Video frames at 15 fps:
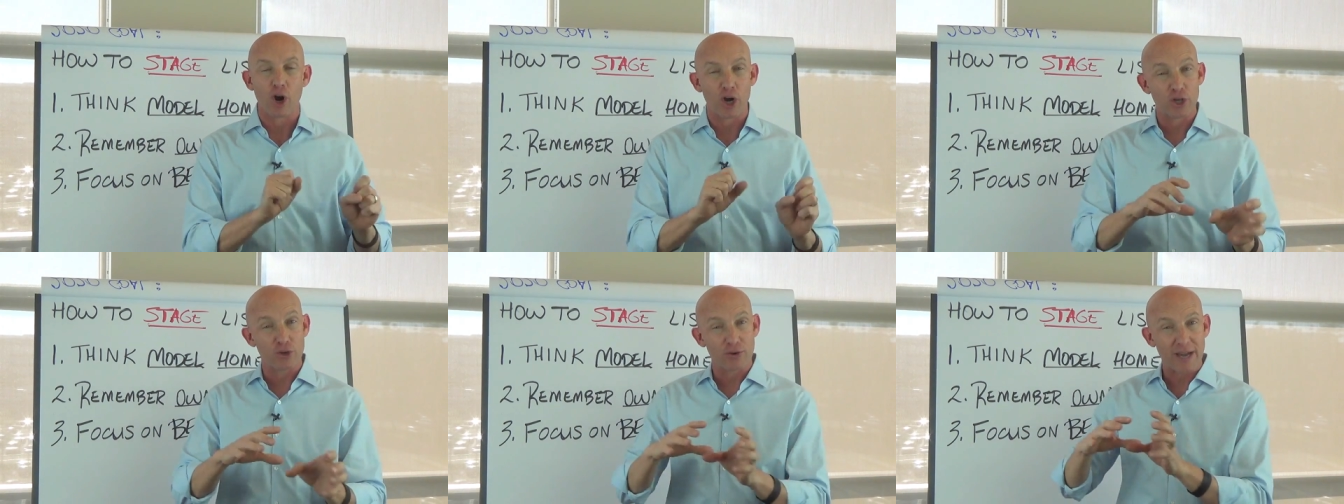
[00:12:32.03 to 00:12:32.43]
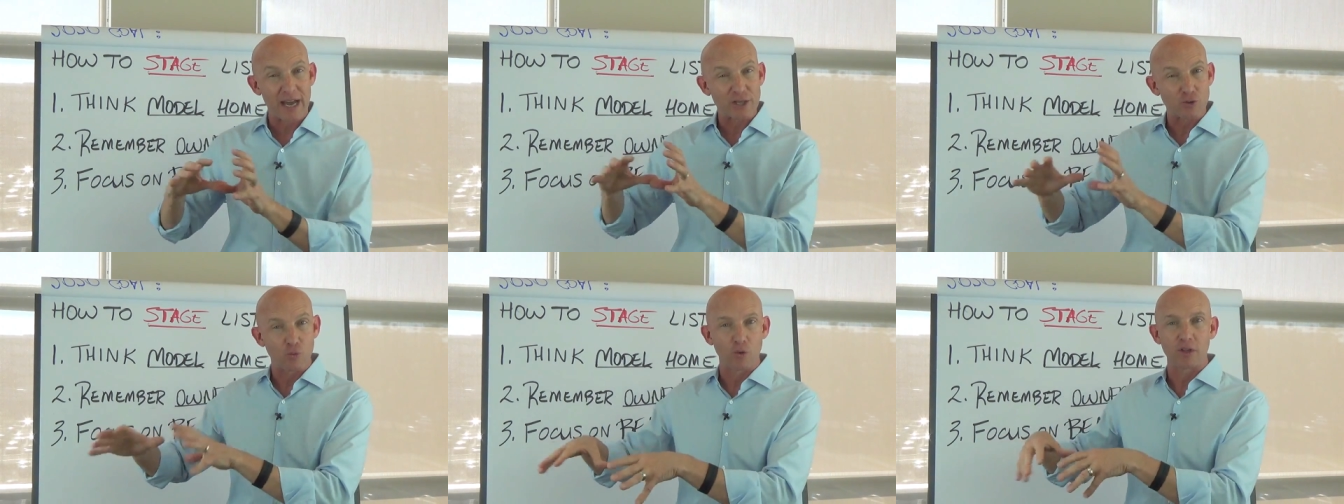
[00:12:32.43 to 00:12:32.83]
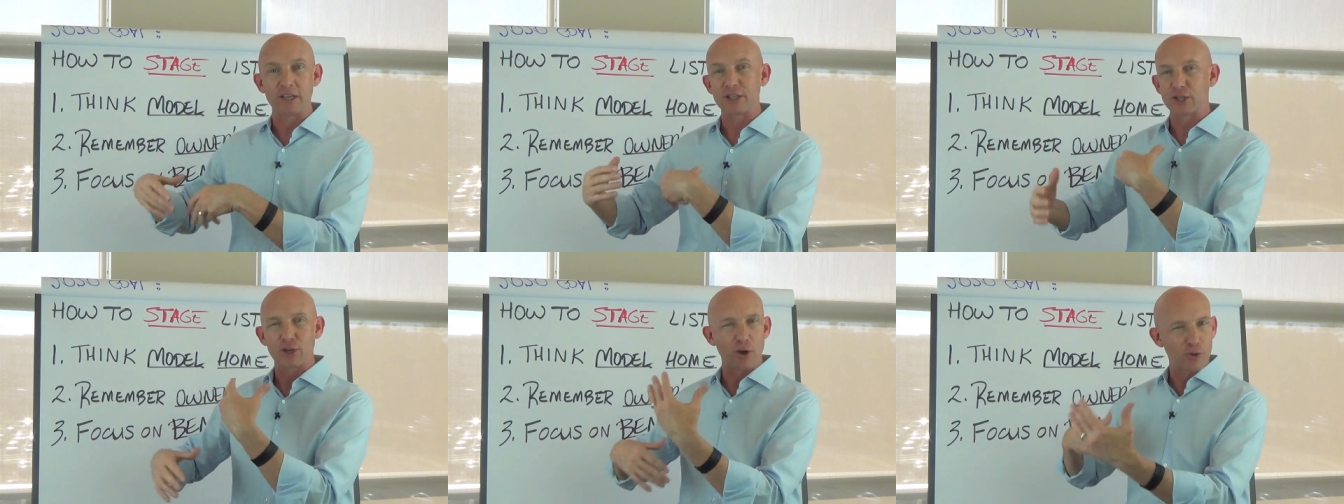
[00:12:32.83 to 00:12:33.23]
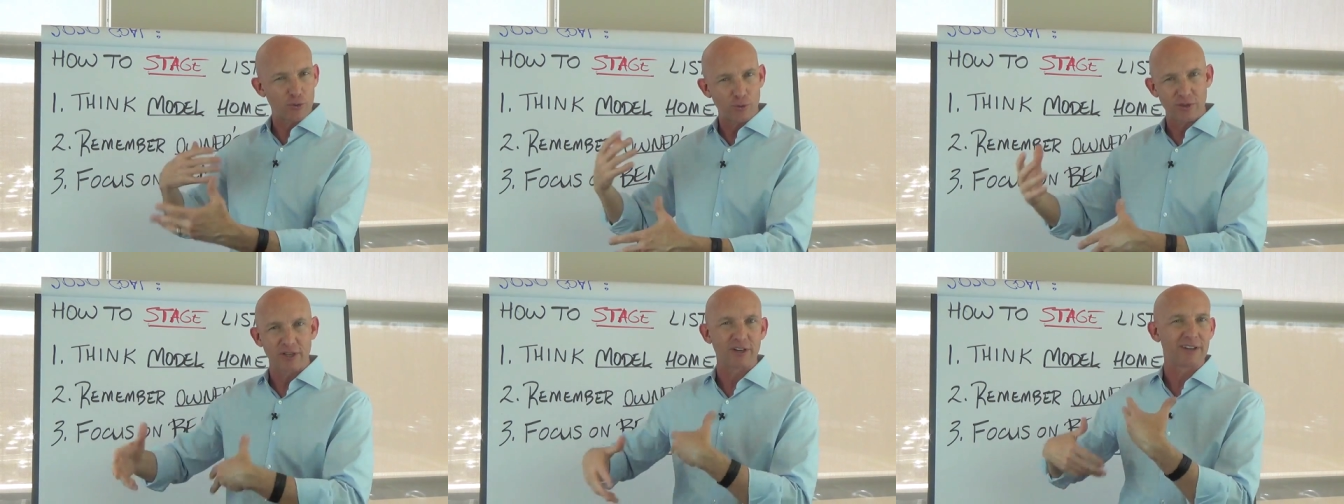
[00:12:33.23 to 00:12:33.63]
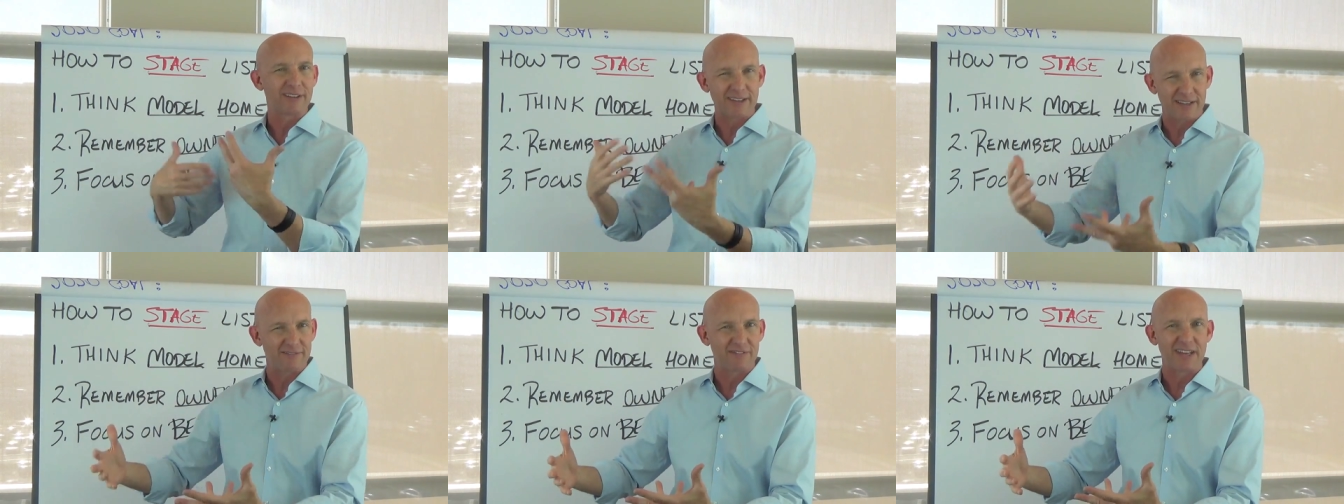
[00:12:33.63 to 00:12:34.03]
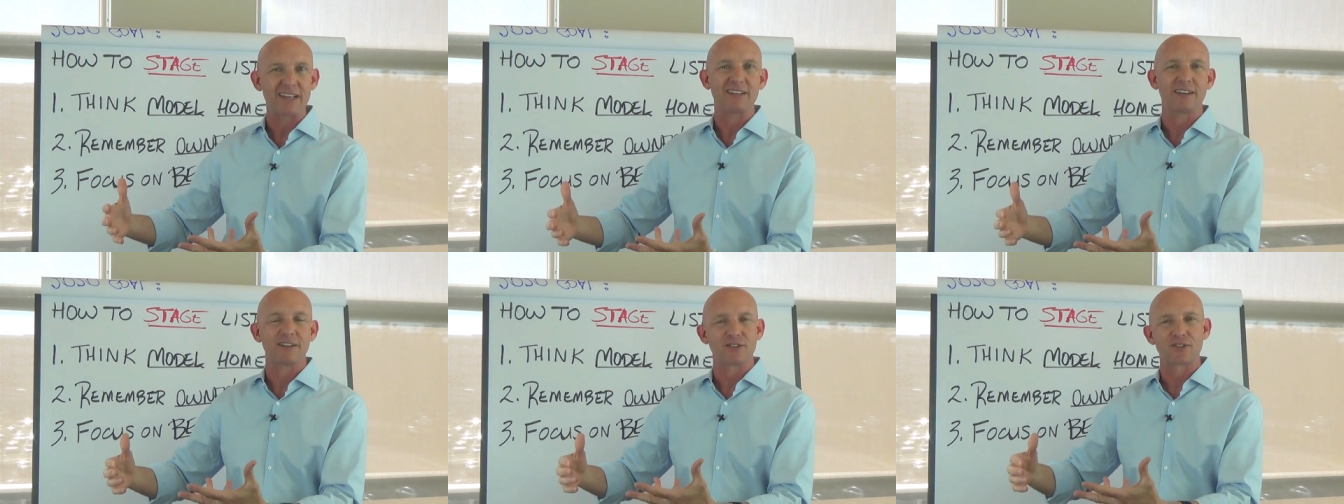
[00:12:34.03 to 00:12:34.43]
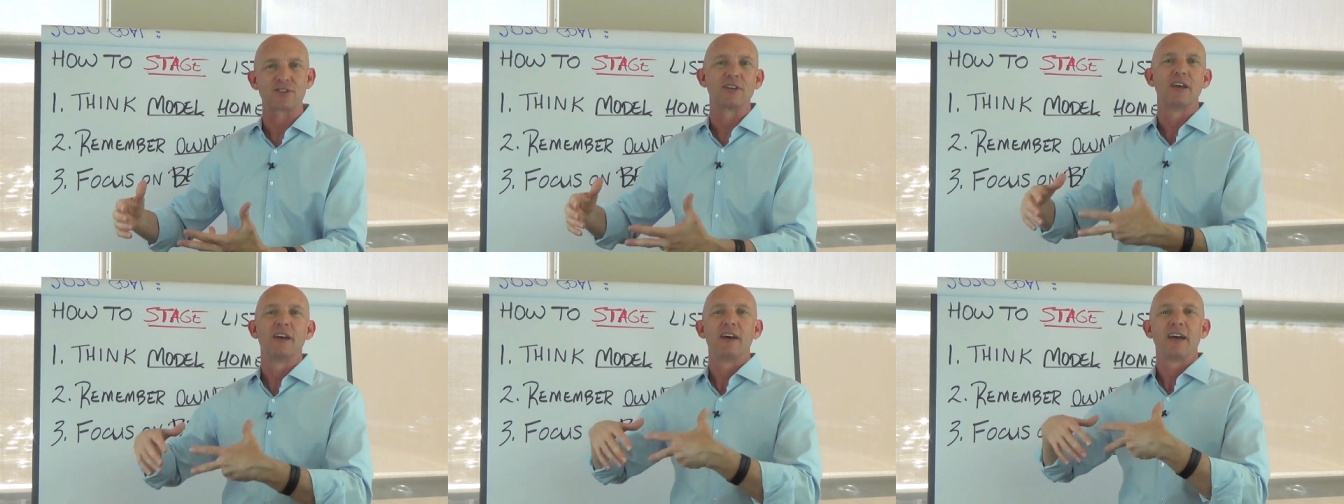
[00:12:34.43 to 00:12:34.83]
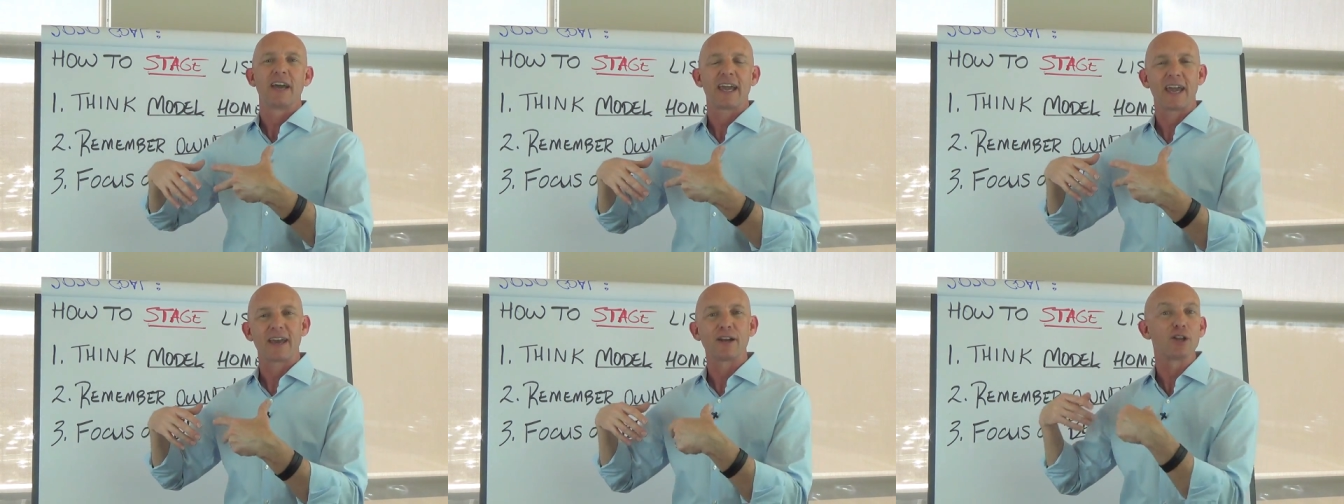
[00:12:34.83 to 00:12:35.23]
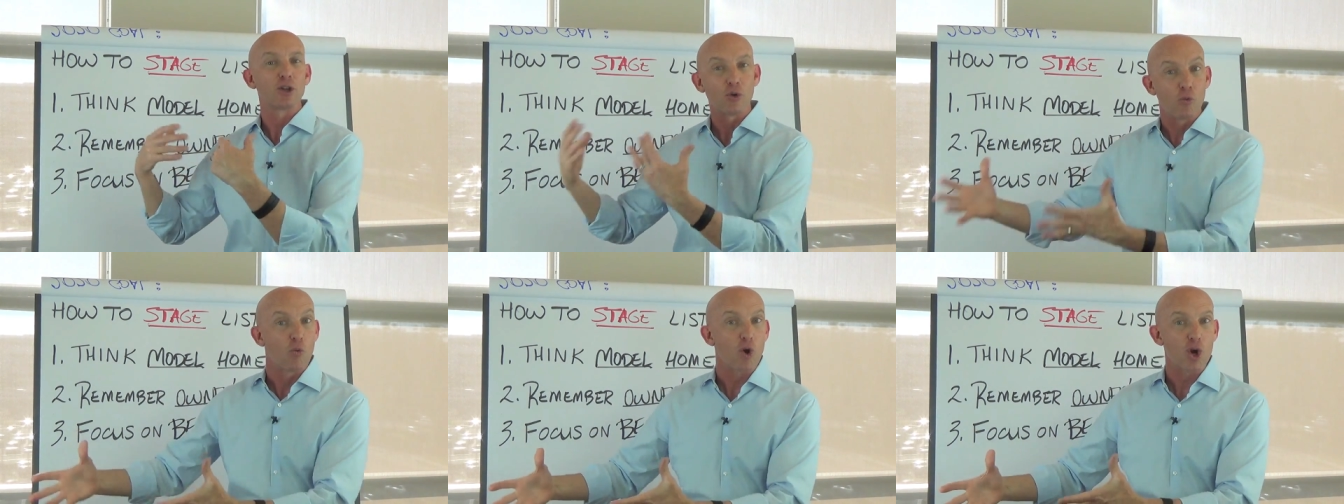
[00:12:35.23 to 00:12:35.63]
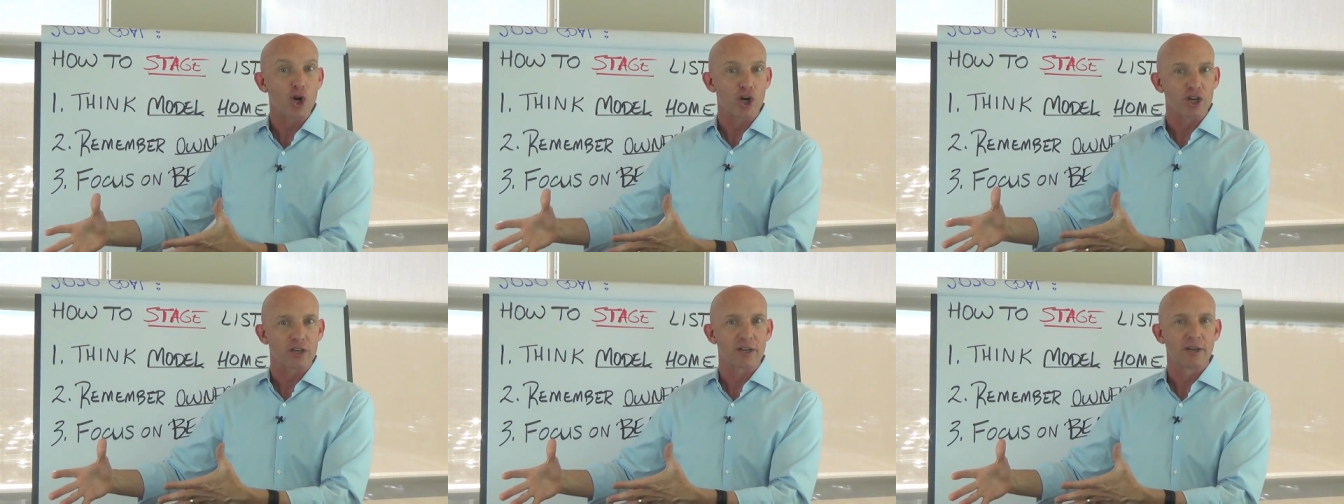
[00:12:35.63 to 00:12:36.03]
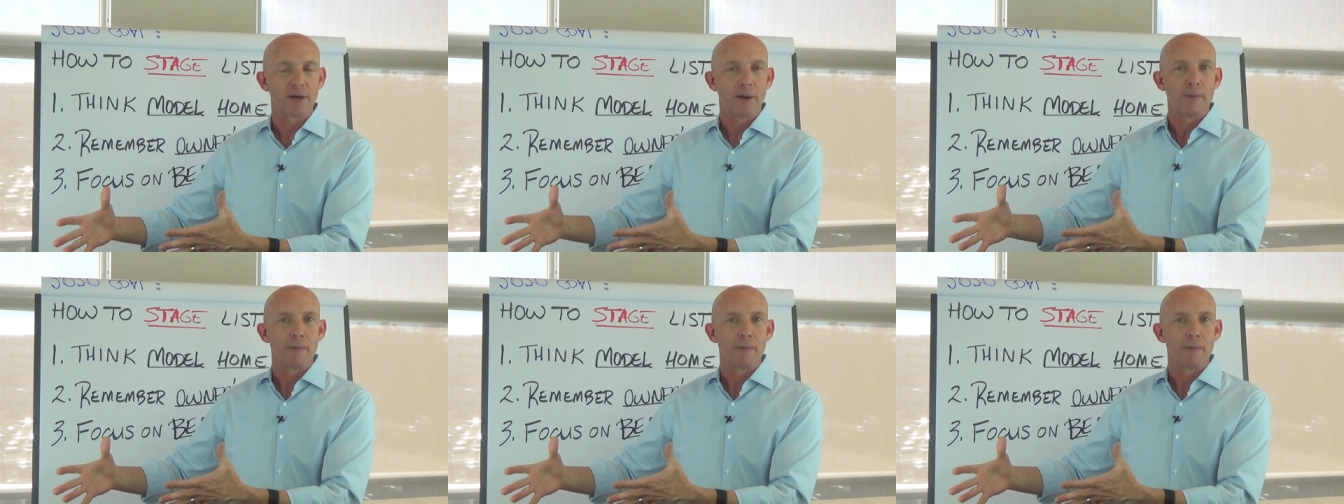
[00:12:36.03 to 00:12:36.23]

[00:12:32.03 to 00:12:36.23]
are you guys willing to go through a little inconvenience and a little work